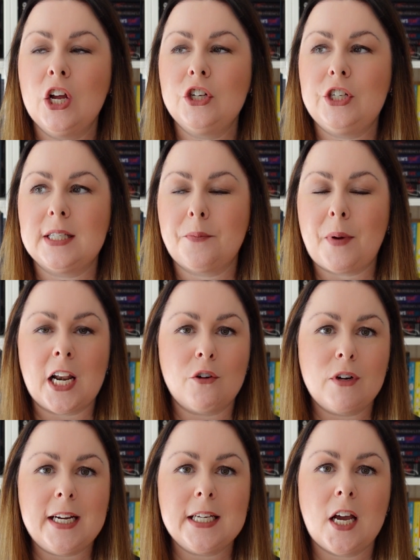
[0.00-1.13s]
She's a
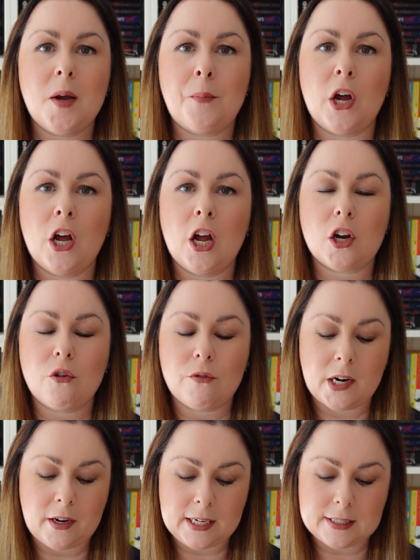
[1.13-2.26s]
ballerina, but her
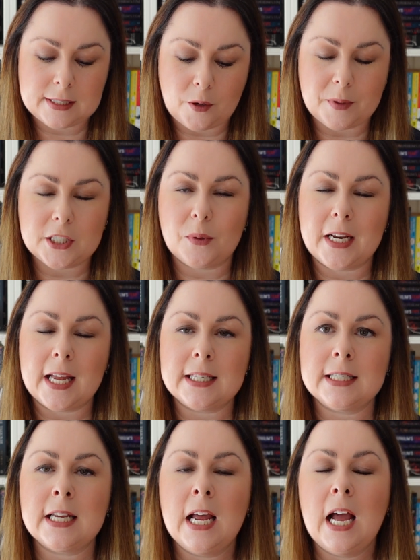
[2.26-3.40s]
career is coming to an end.